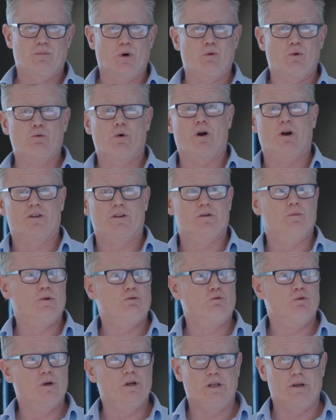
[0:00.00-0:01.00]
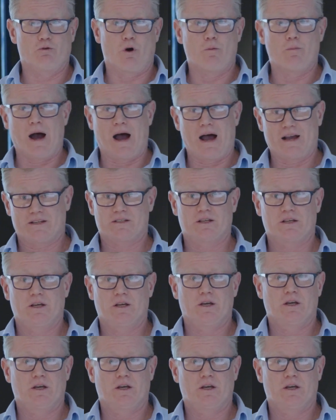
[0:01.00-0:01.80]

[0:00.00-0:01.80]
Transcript: but we want it to be really robust